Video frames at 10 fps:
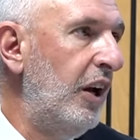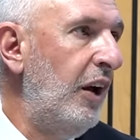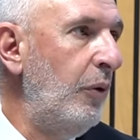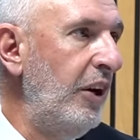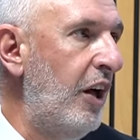
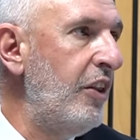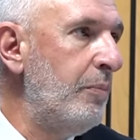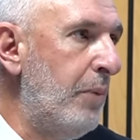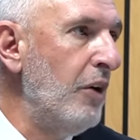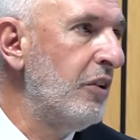And we know
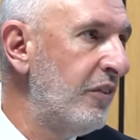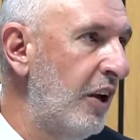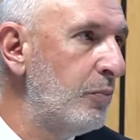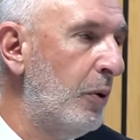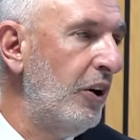that both of
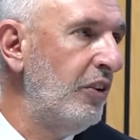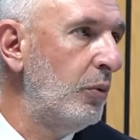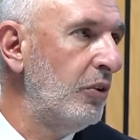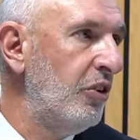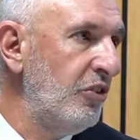those parties
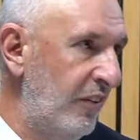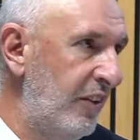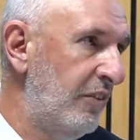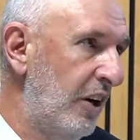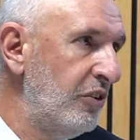will just give
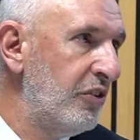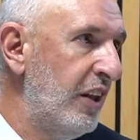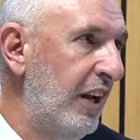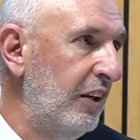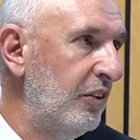their votes to
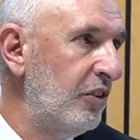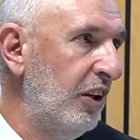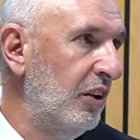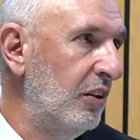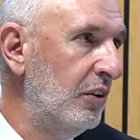the ANC.